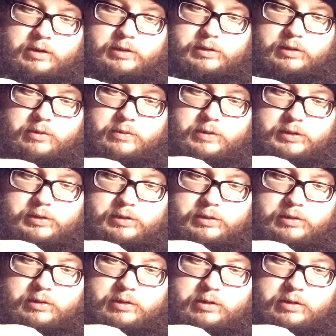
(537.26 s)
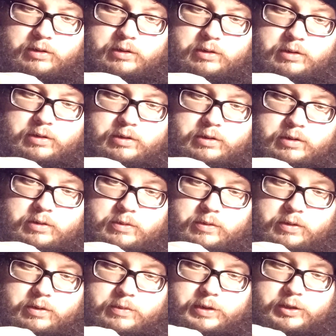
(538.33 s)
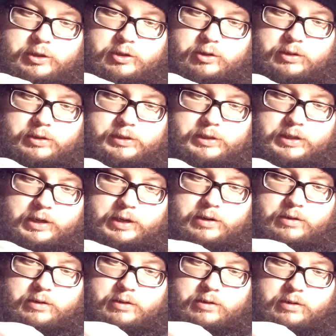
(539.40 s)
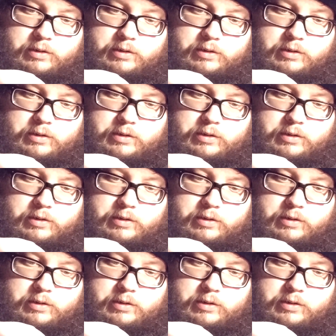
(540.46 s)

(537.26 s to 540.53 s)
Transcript: as always, we want to make sure it's tight,